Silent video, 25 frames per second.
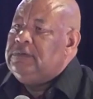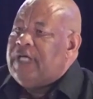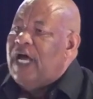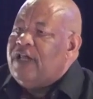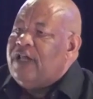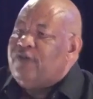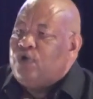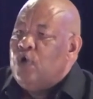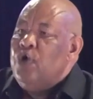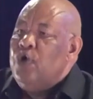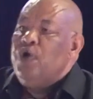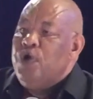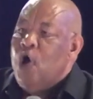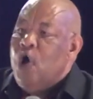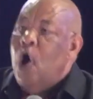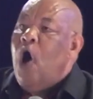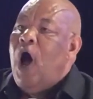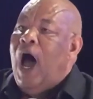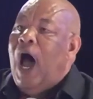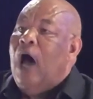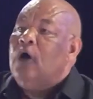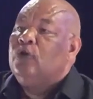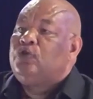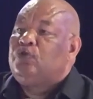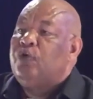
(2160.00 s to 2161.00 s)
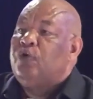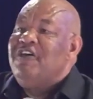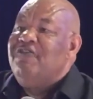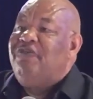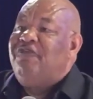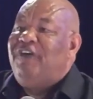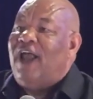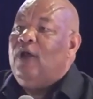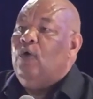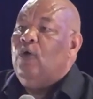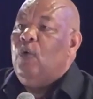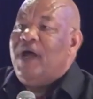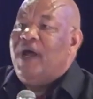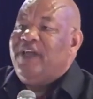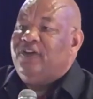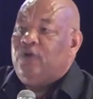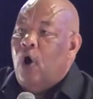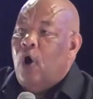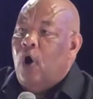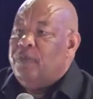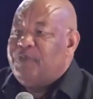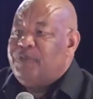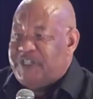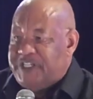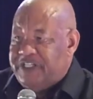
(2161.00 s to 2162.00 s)
that you know how to evaluate
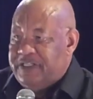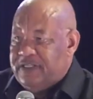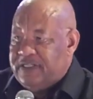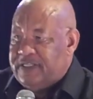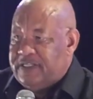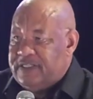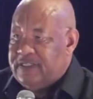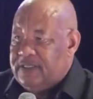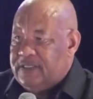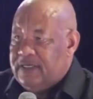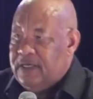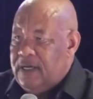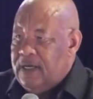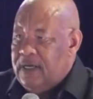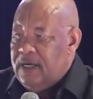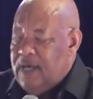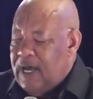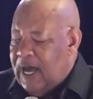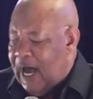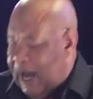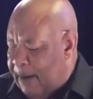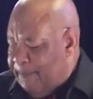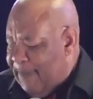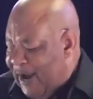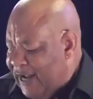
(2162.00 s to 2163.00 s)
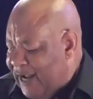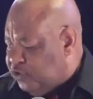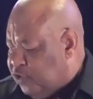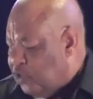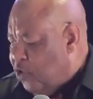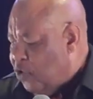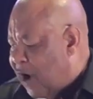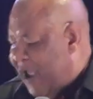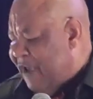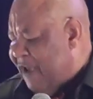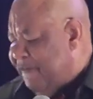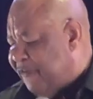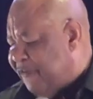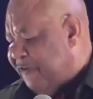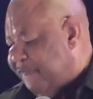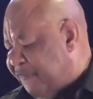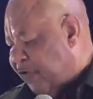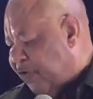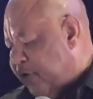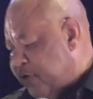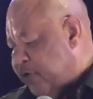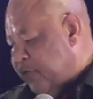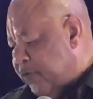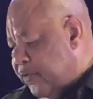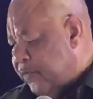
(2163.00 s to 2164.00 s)
options. Am I too heavy
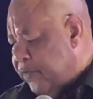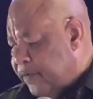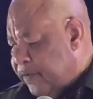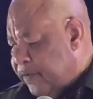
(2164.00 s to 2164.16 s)
for you?